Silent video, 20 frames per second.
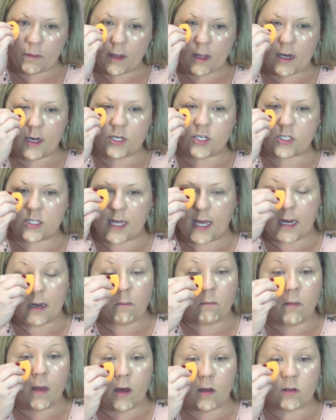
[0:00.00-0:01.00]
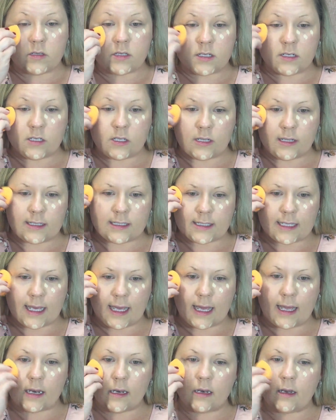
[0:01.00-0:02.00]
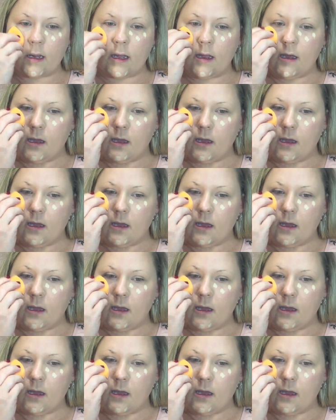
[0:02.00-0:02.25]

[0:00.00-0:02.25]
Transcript: And it just kind of melts into the skin.